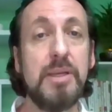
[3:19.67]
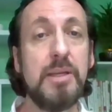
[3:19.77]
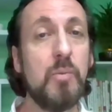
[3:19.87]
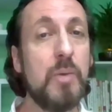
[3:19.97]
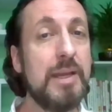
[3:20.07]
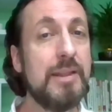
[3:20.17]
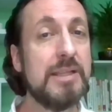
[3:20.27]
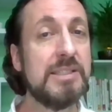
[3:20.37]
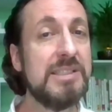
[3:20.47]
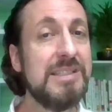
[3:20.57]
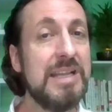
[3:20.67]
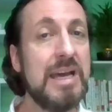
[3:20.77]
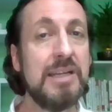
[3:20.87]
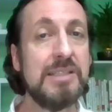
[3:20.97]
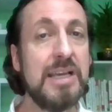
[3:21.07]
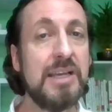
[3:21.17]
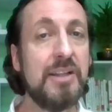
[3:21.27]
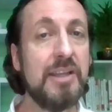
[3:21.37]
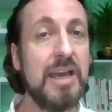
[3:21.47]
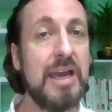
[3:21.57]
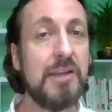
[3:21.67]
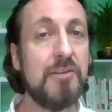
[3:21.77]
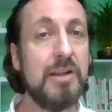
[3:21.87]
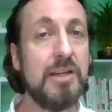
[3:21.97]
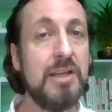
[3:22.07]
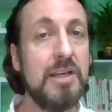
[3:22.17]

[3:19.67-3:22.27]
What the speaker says: in a way that's not exactly accurate.